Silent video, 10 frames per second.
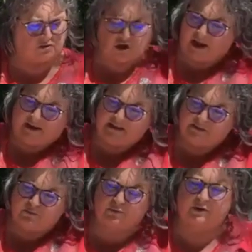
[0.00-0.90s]
Chinese
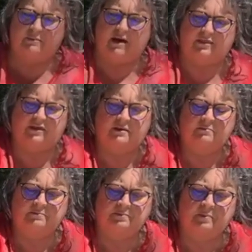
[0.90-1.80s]
brewing method.
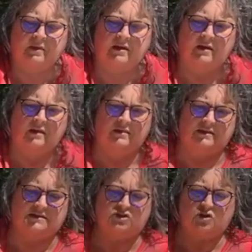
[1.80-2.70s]

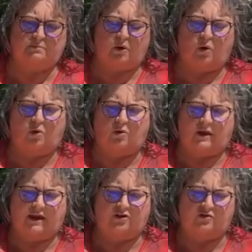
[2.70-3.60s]
This is your bowl
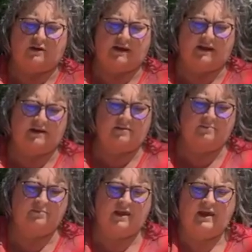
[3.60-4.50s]
and your lid,
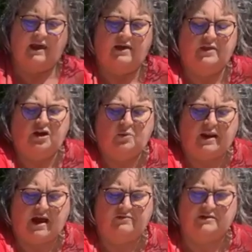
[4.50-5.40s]
and then you would
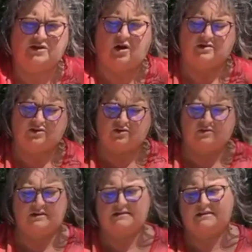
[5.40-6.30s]
have the saucer.
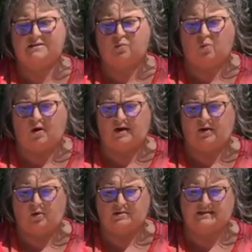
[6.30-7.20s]
This is one
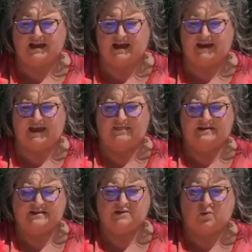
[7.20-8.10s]
whole set, and
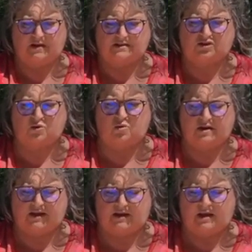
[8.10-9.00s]
this is what it's stored
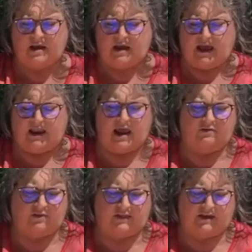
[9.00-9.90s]
in, and
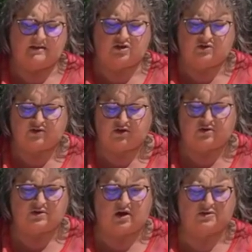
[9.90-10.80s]
everything is used. So your
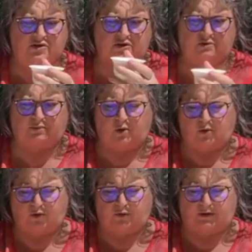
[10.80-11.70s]
saucer, your
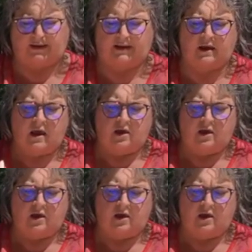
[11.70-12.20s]
bowl, your lid.